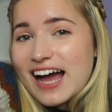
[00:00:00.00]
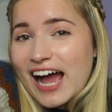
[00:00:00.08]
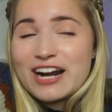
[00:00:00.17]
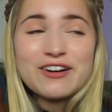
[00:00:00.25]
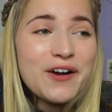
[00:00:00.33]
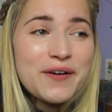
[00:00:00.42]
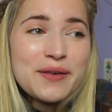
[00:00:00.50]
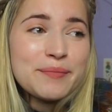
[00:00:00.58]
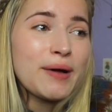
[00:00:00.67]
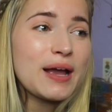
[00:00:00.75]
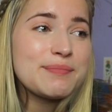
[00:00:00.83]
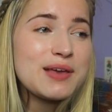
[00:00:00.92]
I don't know, it
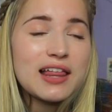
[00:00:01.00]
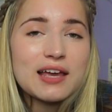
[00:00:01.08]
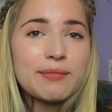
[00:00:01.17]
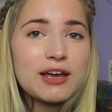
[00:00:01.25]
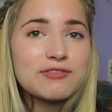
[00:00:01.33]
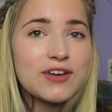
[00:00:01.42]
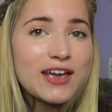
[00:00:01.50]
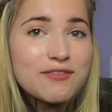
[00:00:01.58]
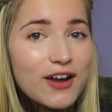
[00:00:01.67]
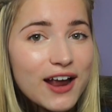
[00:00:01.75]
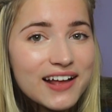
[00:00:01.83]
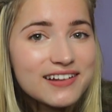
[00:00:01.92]
might be like my
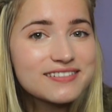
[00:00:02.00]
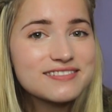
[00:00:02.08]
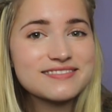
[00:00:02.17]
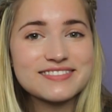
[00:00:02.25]
favorite.